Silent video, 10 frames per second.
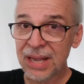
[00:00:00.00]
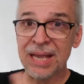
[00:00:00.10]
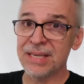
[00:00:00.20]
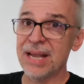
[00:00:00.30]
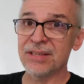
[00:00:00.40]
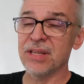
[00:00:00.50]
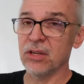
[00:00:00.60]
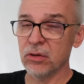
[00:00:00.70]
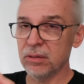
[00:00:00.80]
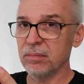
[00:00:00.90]
And yes, they
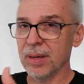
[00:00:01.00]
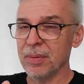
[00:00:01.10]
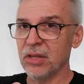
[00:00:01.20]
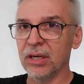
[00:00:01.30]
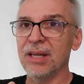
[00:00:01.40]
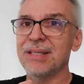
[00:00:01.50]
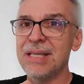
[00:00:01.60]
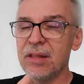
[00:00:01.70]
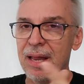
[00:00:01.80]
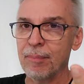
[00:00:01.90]
could, I mean, they're gonna
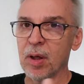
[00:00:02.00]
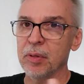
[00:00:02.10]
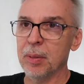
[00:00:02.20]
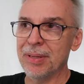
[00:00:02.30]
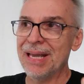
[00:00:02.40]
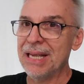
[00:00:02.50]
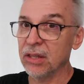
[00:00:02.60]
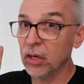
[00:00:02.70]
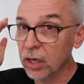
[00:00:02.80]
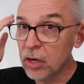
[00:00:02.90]
see the laptop at the beginning.
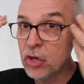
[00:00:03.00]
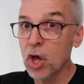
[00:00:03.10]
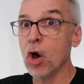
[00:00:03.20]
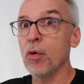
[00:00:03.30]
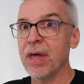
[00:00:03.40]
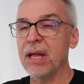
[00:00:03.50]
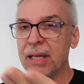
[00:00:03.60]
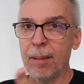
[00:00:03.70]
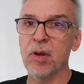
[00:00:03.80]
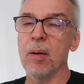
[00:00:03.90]
They're gonna know that
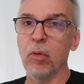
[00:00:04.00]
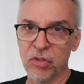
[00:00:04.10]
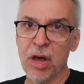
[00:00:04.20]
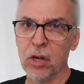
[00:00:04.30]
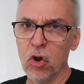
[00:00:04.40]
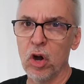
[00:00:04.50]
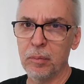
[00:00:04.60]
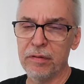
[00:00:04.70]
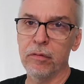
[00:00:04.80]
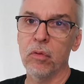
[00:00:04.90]
laptop was not a card
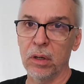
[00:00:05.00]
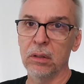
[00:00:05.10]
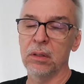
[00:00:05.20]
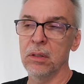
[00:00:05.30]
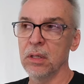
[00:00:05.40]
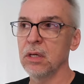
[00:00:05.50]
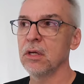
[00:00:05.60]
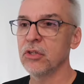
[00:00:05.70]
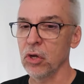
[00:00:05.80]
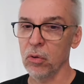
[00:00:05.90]
before.
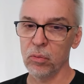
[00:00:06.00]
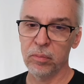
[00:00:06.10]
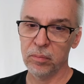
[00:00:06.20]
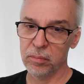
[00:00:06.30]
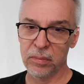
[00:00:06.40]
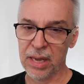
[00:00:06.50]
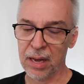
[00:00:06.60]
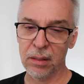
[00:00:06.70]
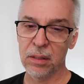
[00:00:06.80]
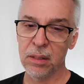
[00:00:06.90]
So
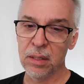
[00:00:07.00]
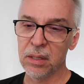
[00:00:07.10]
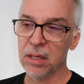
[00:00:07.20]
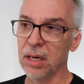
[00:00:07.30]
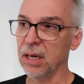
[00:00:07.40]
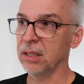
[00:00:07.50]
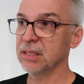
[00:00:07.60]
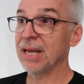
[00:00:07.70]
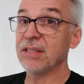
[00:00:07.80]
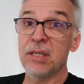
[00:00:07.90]
yeah. Uh,
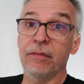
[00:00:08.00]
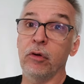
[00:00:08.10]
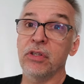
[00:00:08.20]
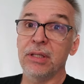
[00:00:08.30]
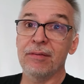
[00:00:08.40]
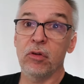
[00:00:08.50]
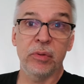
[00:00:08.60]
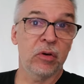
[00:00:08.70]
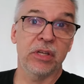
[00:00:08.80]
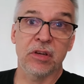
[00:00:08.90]
sleights and difficulty level,
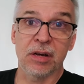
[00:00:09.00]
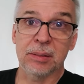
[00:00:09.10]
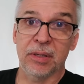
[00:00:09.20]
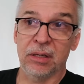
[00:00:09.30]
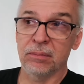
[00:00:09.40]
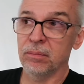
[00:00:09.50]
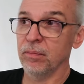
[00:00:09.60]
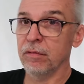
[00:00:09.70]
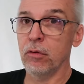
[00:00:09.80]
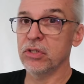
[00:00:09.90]
we already talked about.
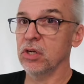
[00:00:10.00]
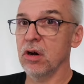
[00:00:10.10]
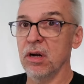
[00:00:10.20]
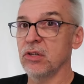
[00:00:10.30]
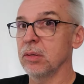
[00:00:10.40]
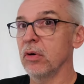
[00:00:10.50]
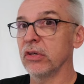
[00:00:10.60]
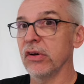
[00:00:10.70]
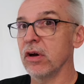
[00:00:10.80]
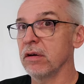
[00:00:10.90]
Force a card, do the
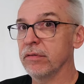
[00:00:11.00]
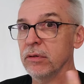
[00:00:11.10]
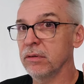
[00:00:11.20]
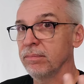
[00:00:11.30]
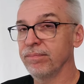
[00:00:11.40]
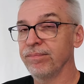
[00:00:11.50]
Mercury card fold.